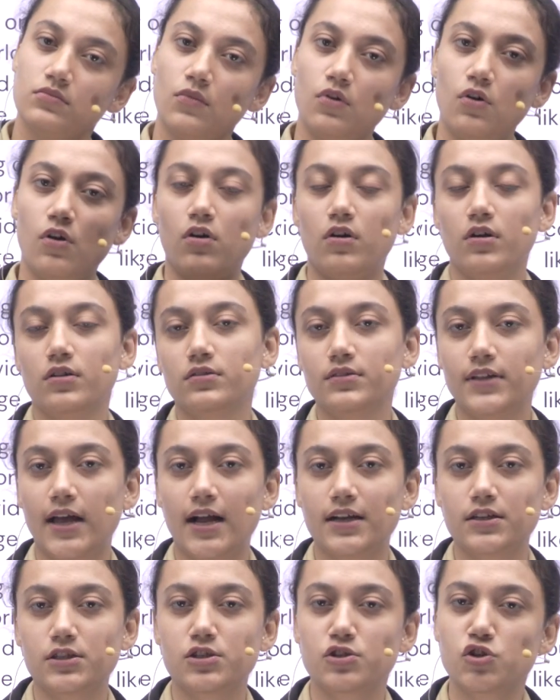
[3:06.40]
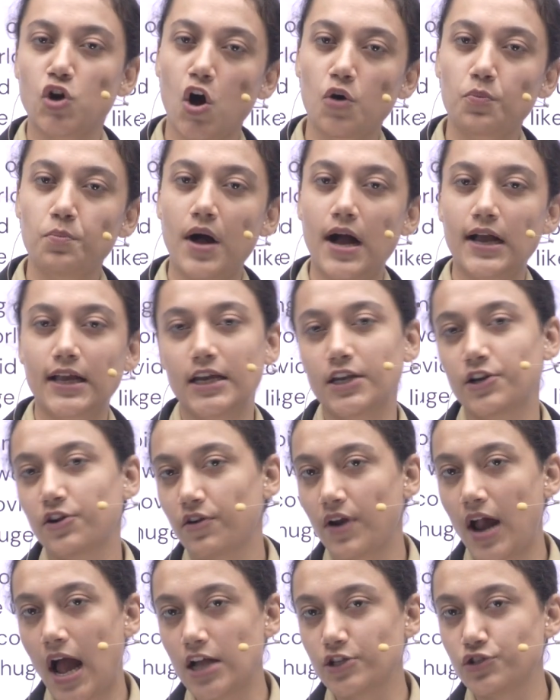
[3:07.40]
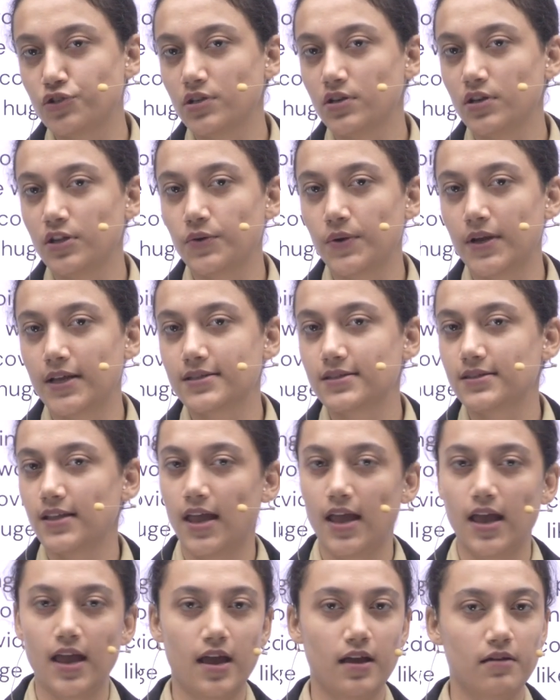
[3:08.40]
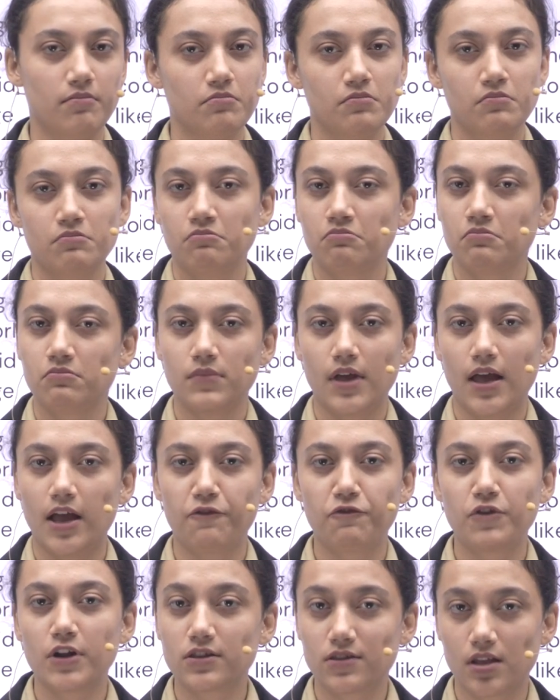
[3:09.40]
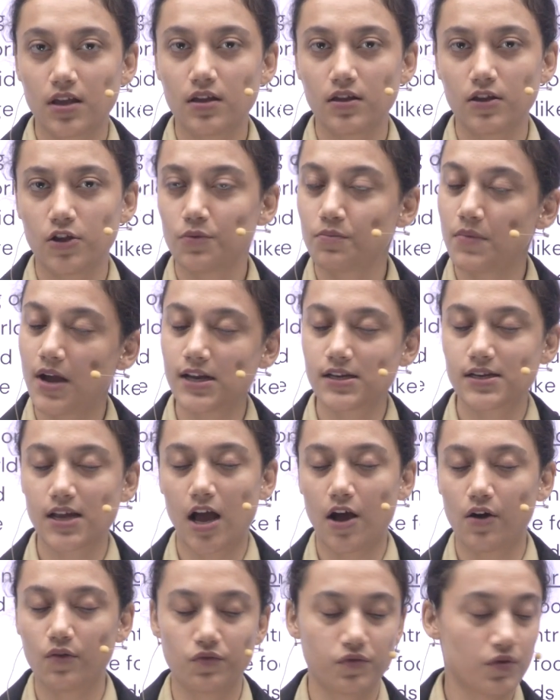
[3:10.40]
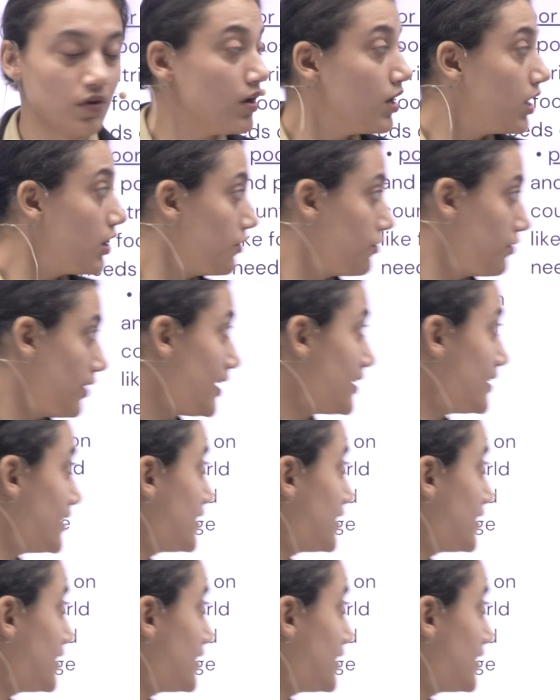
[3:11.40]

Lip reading: all that stock market crashed in USA, everything, you might have read